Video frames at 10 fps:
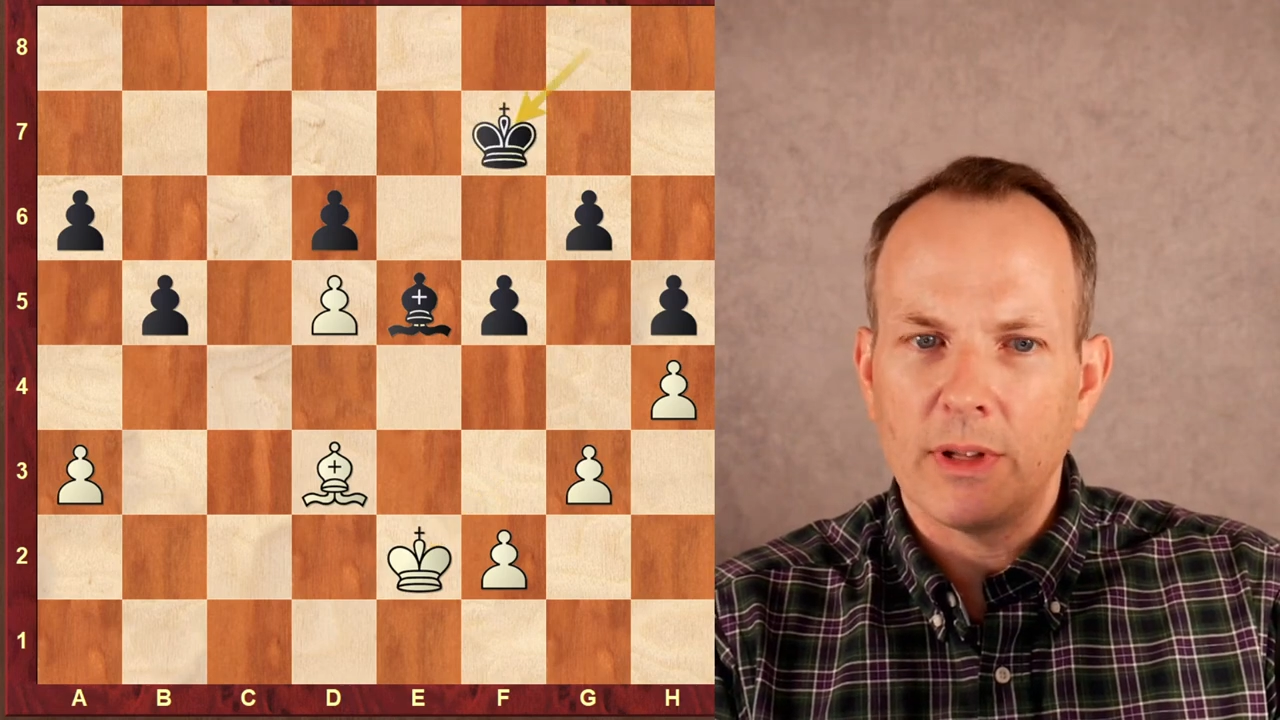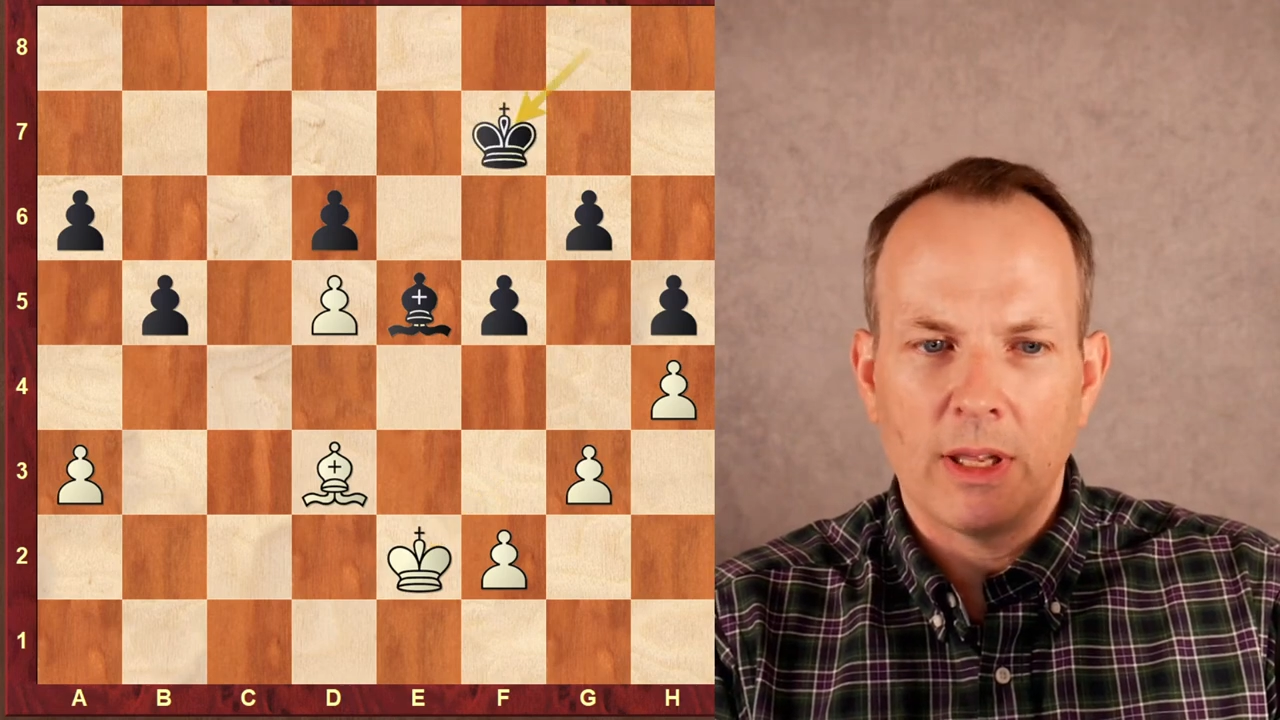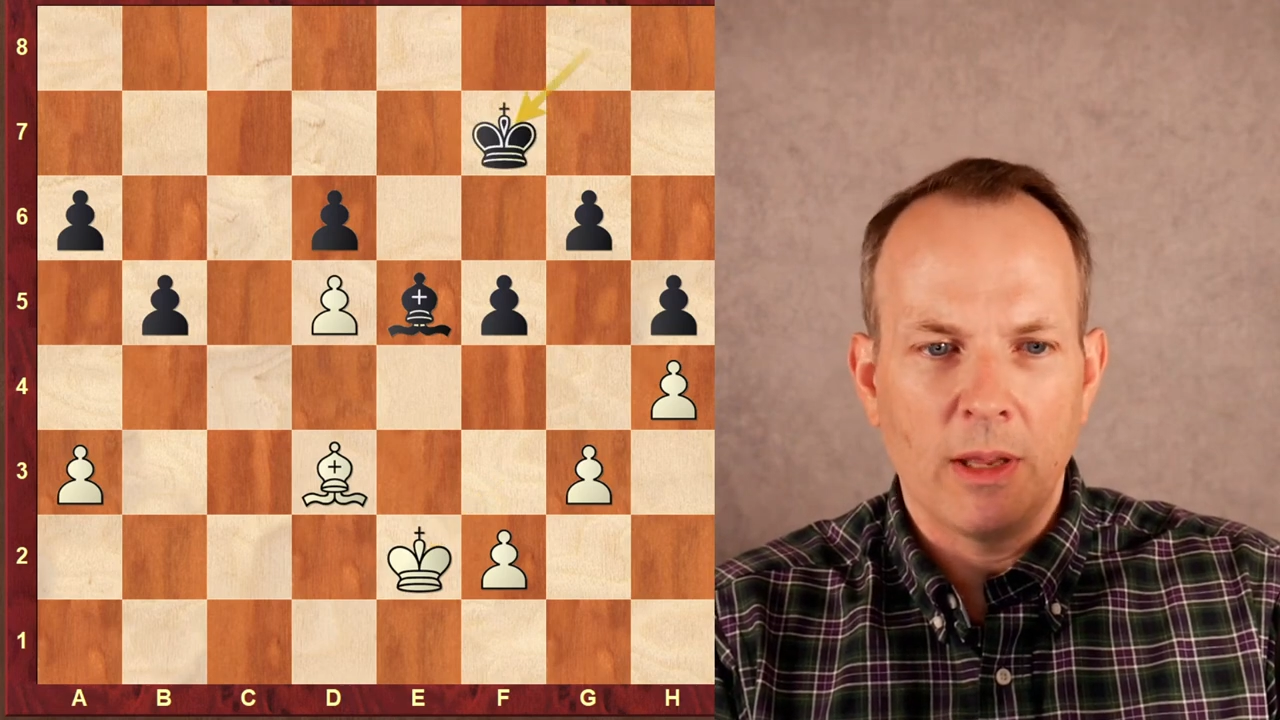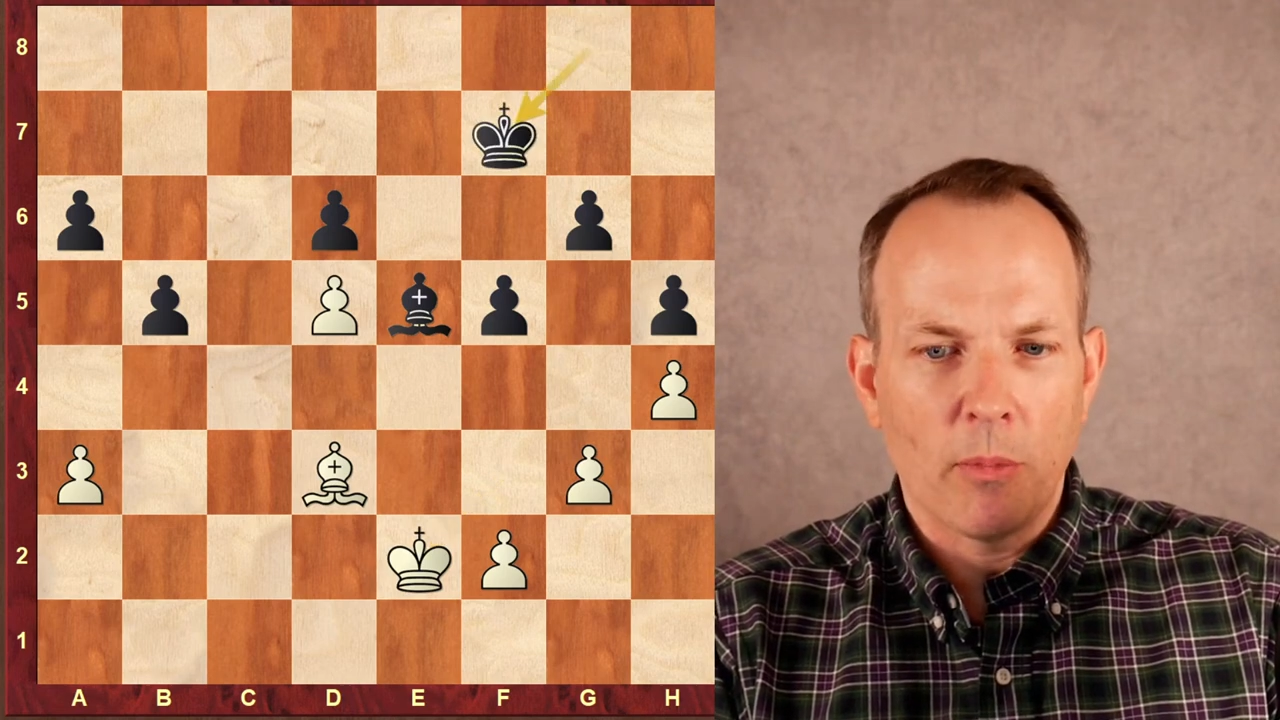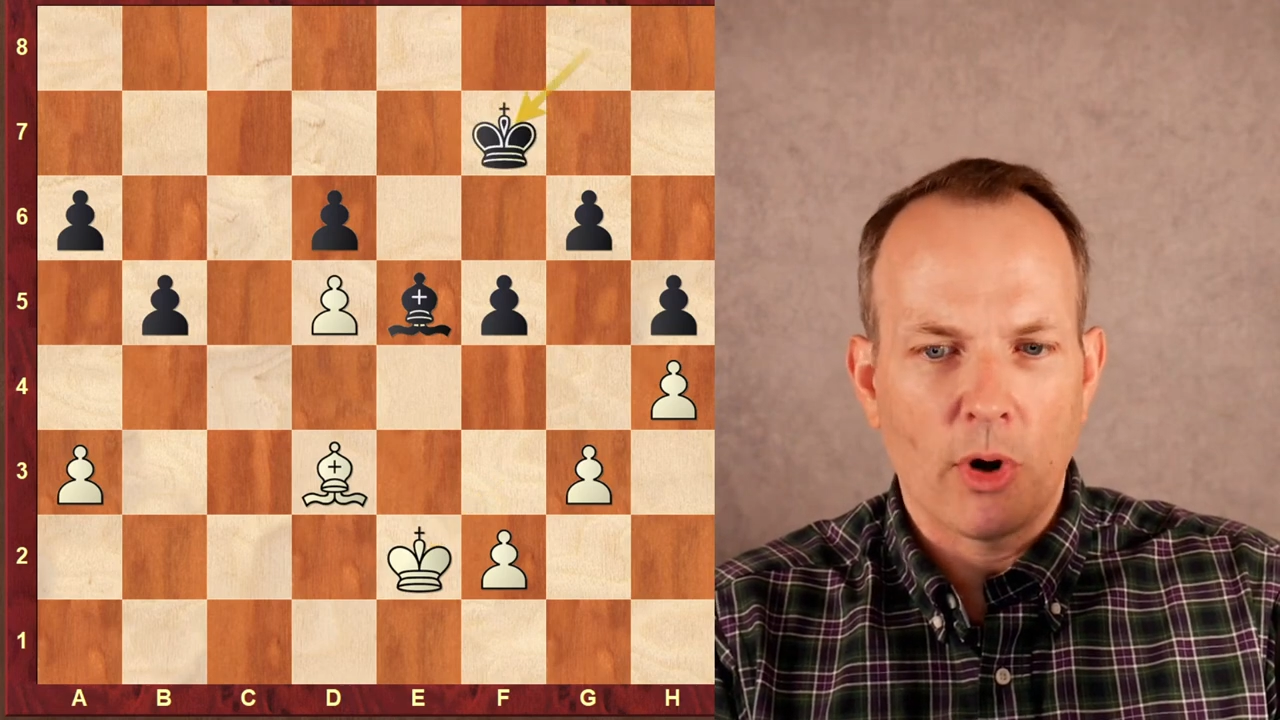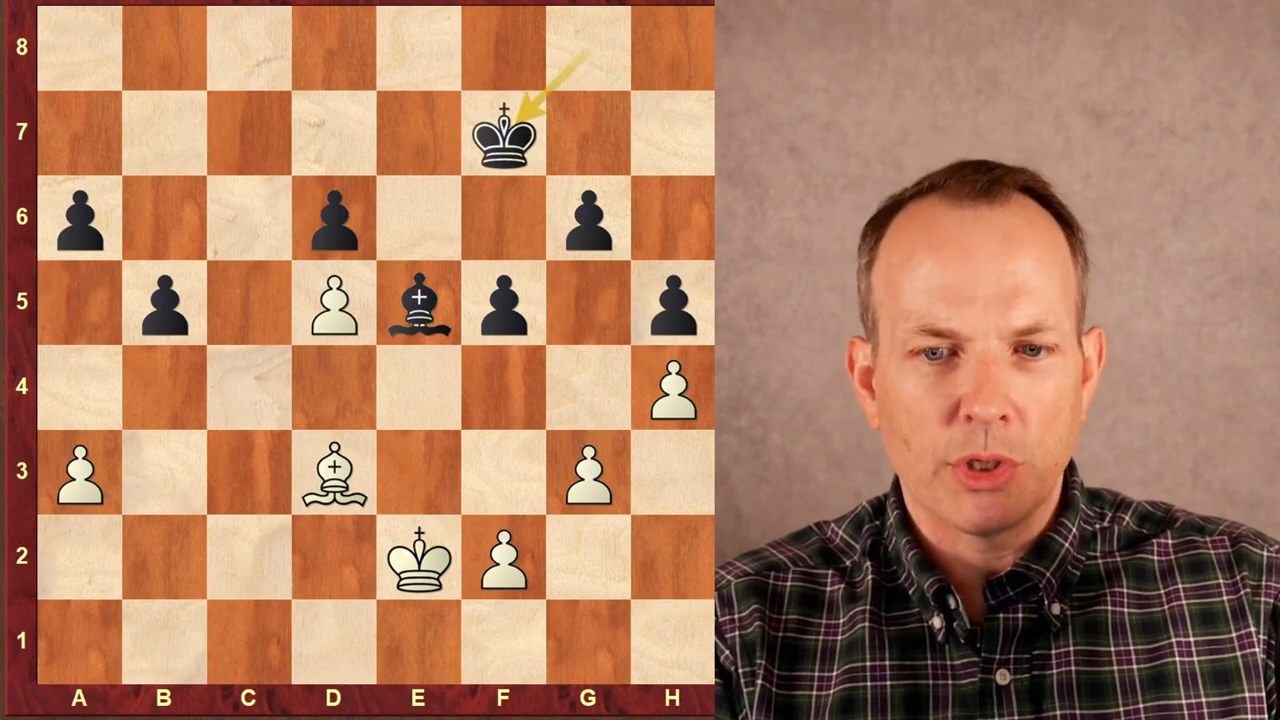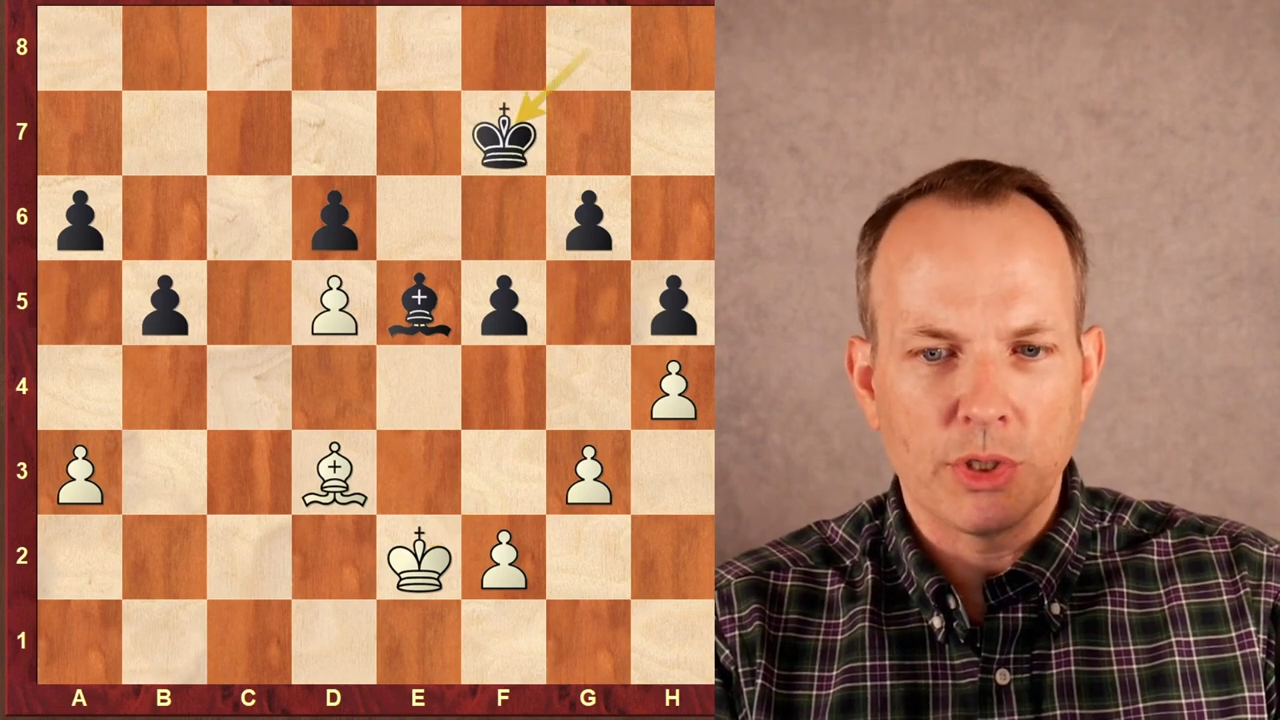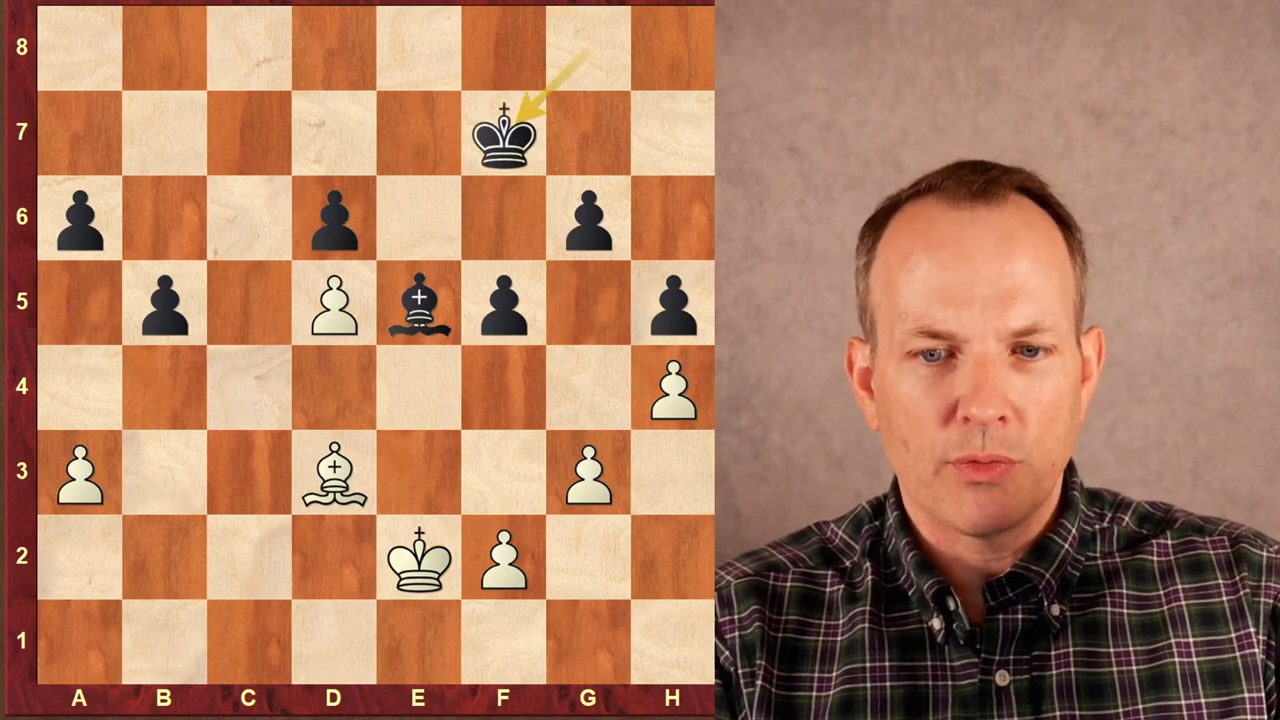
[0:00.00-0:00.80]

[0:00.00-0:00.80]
the king marches